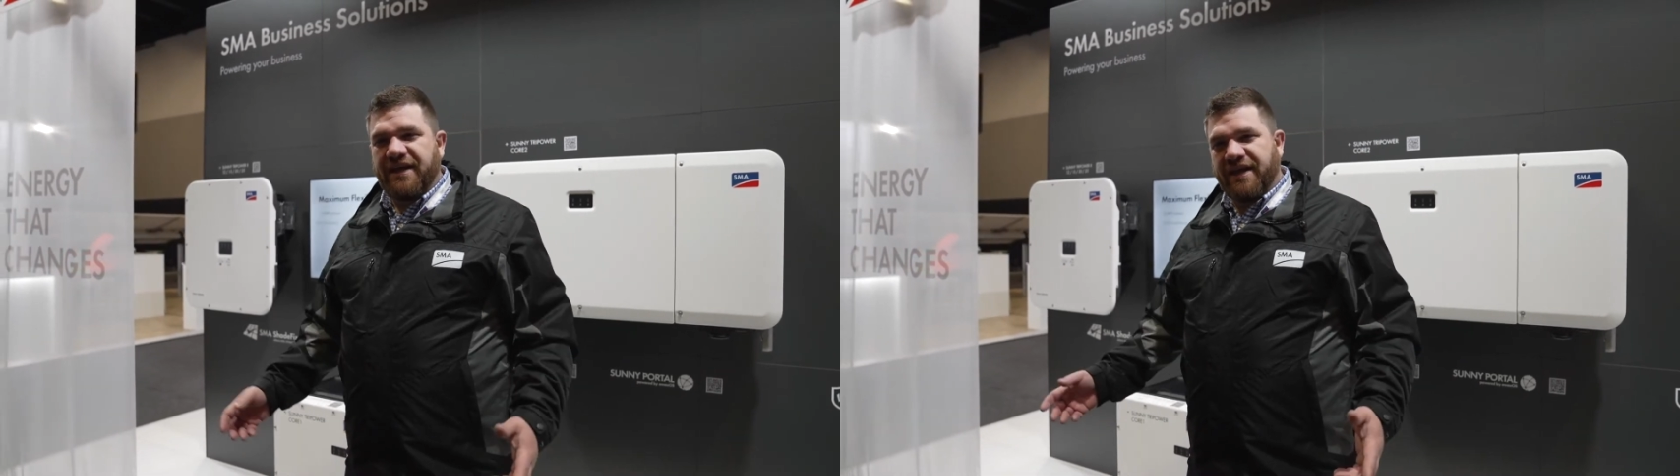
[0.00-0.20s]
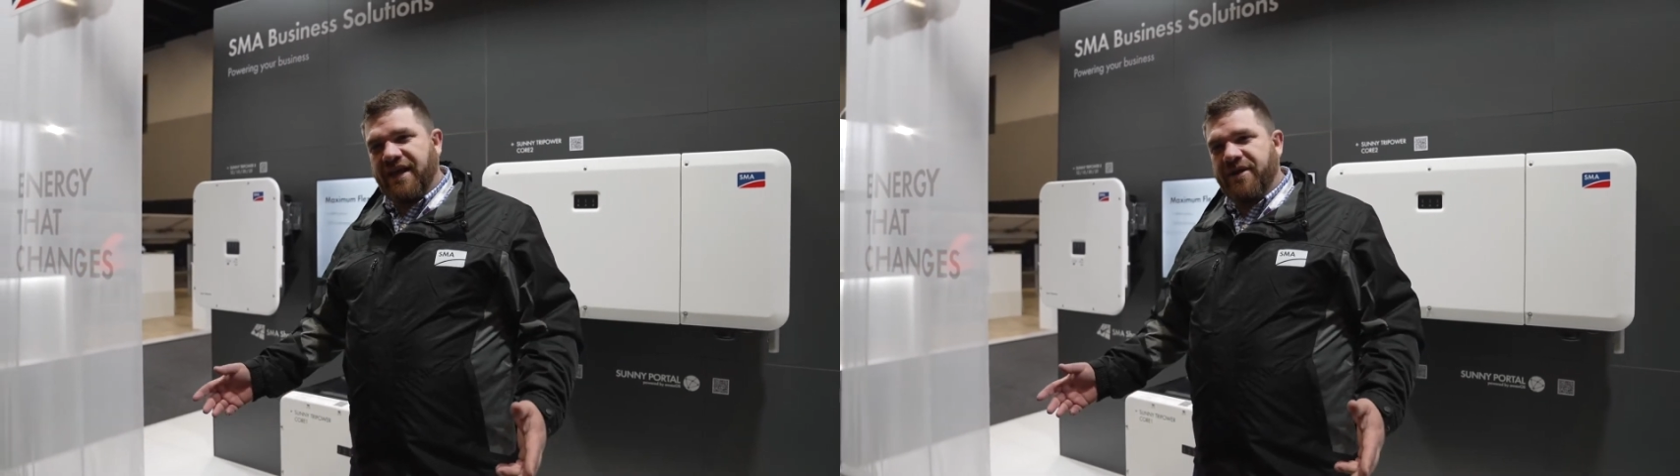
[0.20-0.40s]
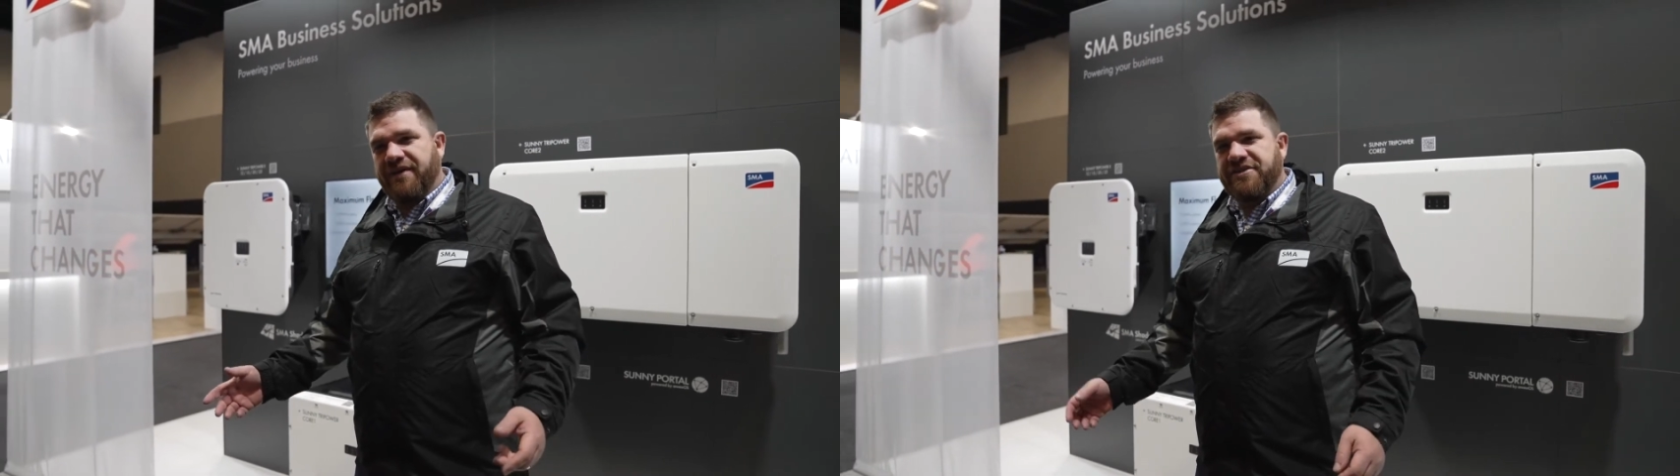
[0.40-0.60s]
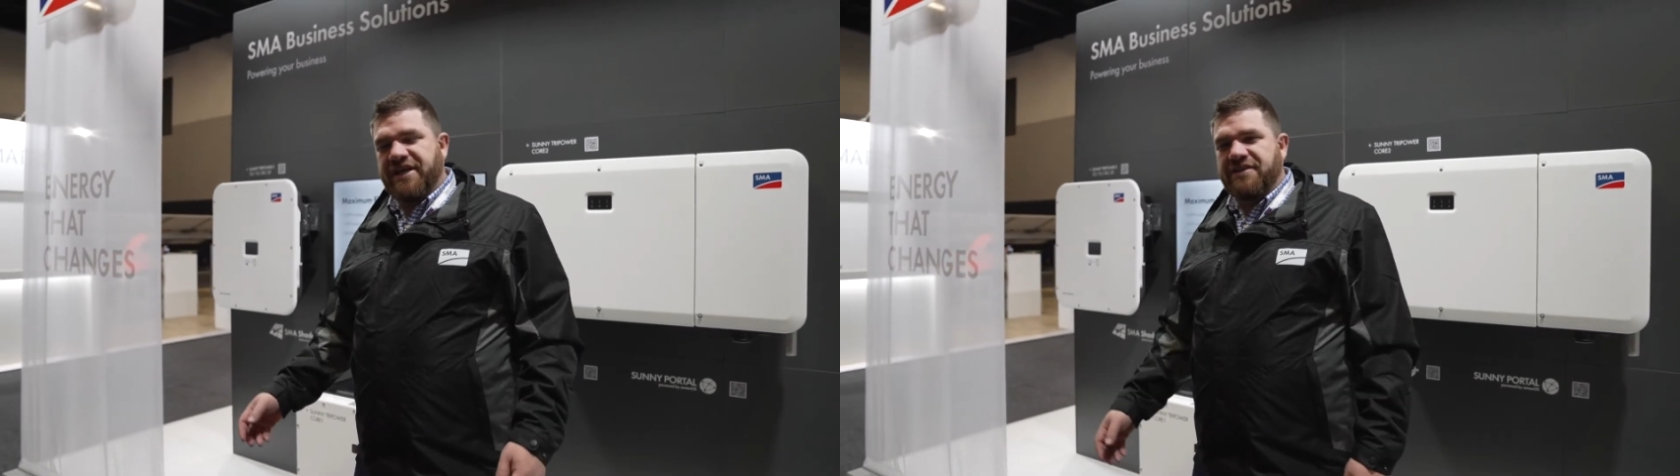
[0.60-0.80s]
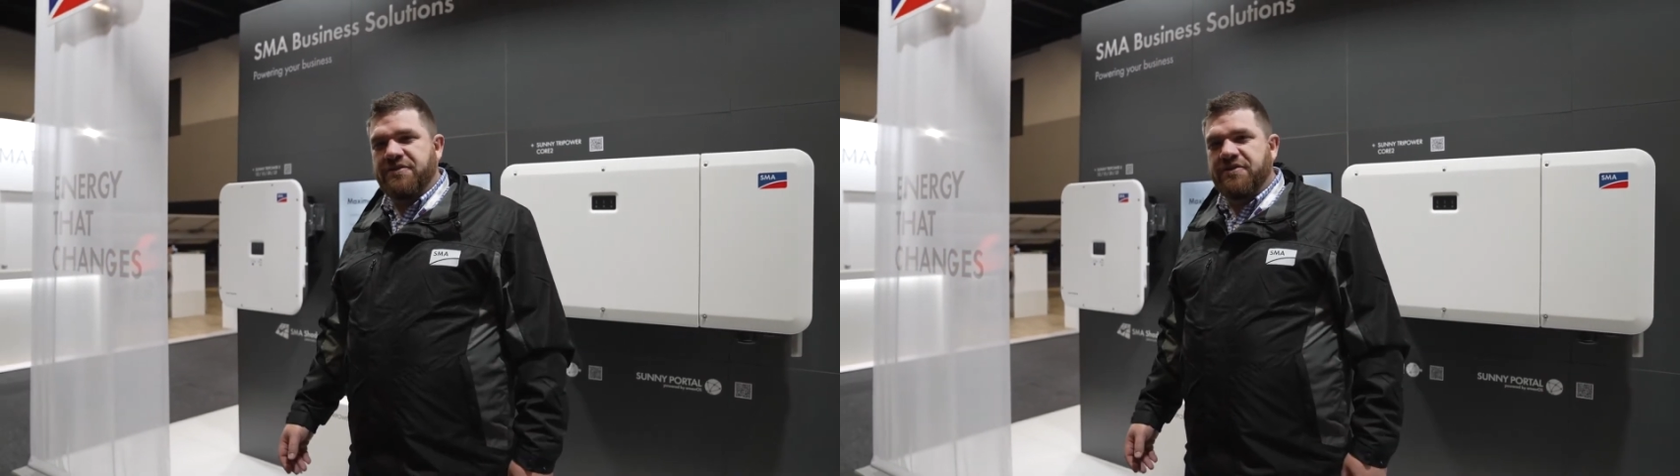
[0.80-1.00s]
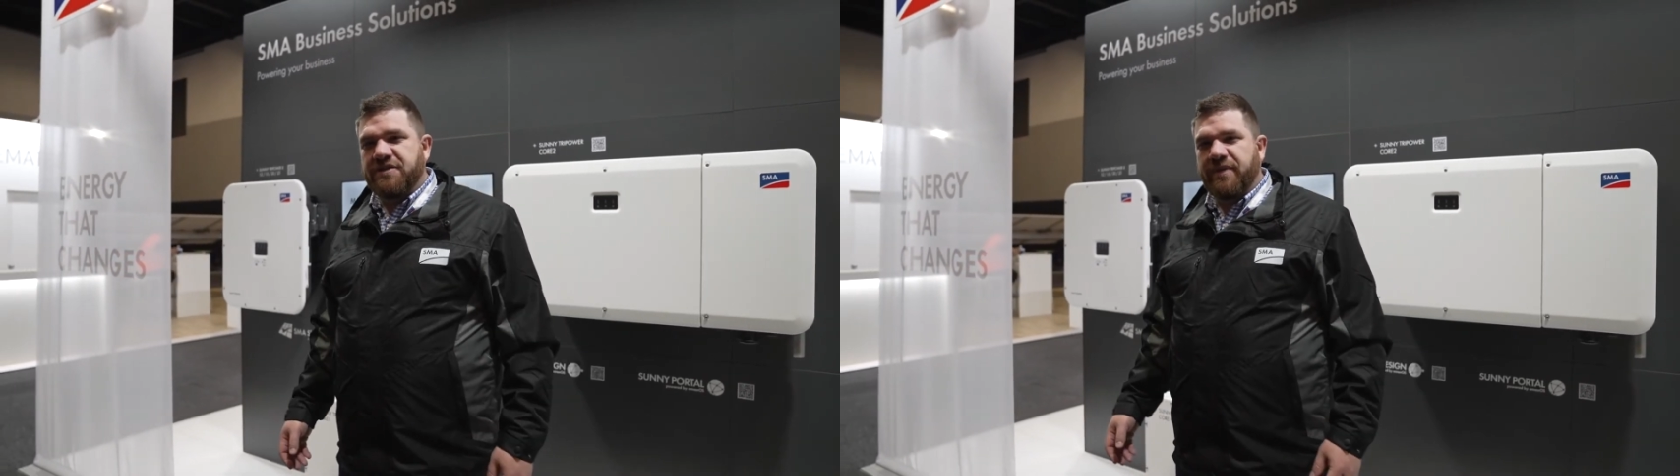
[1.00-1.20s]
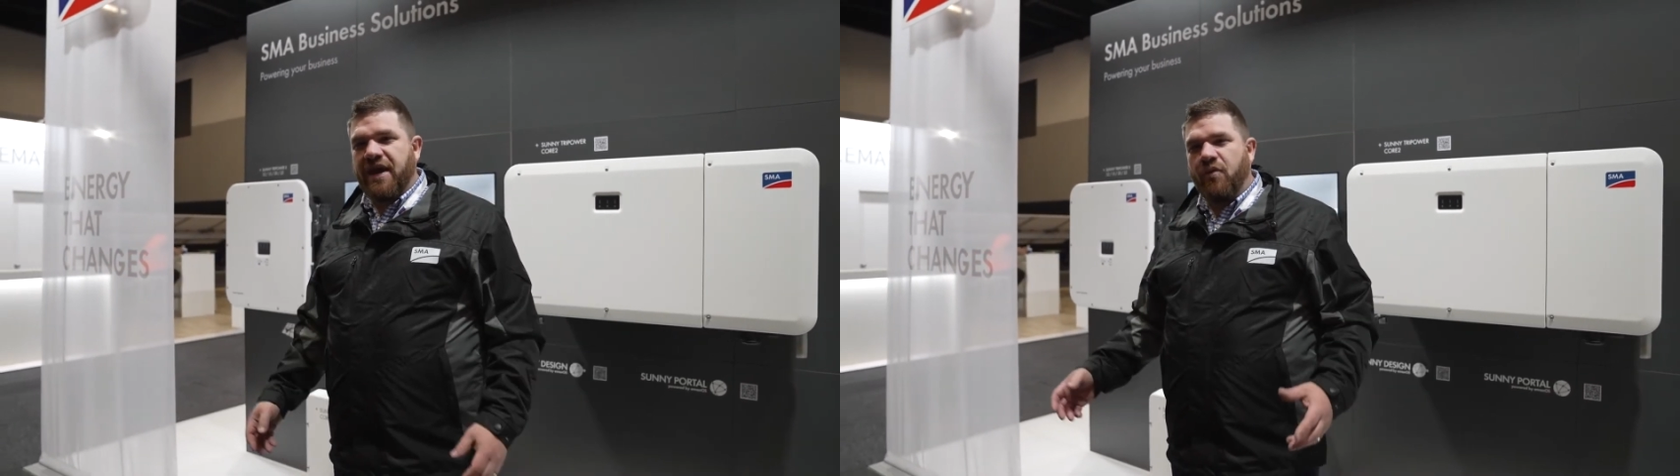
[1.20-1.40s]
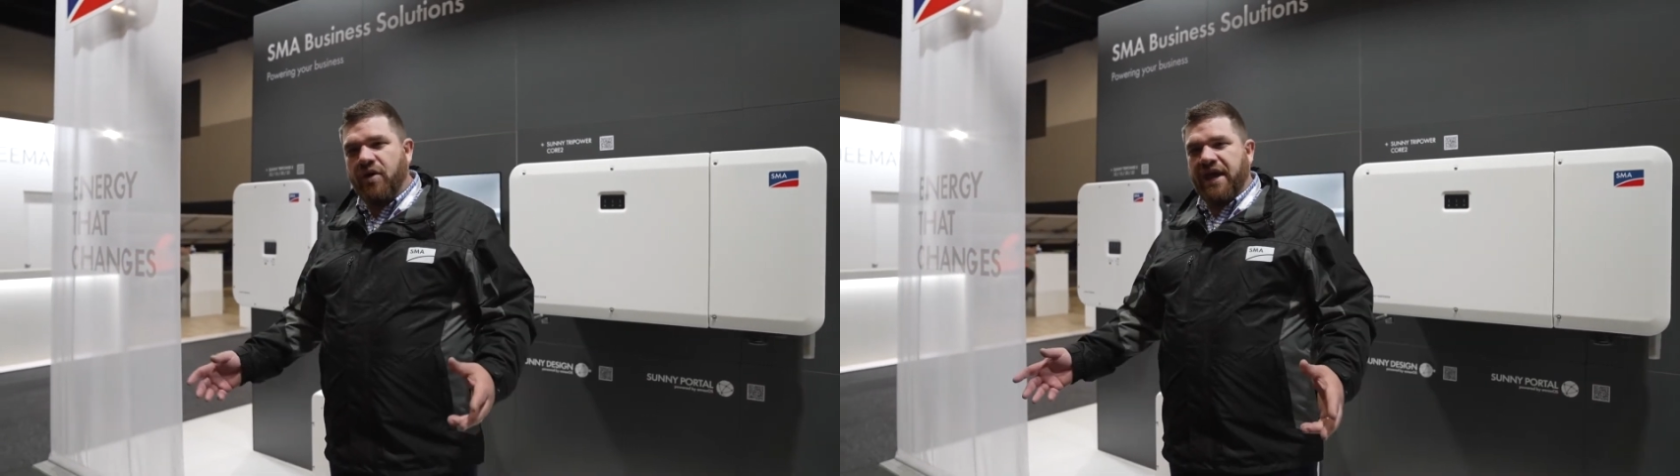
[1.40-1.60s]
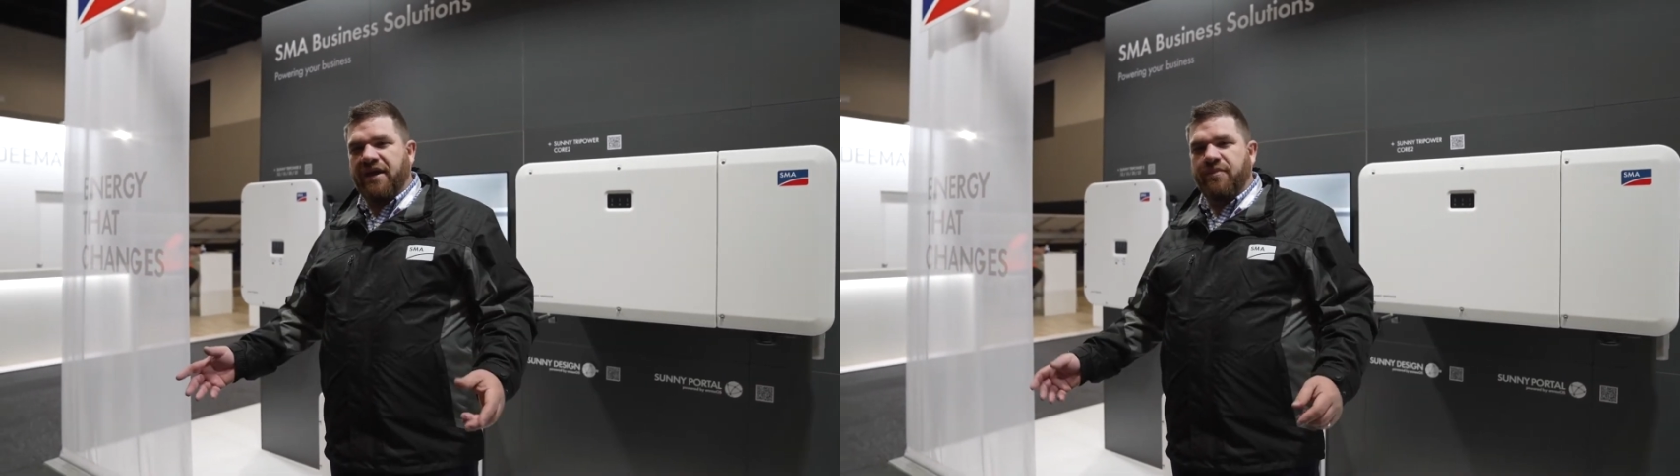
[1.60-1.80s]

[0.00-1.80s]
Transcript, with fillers: and come and have a chat to us about what our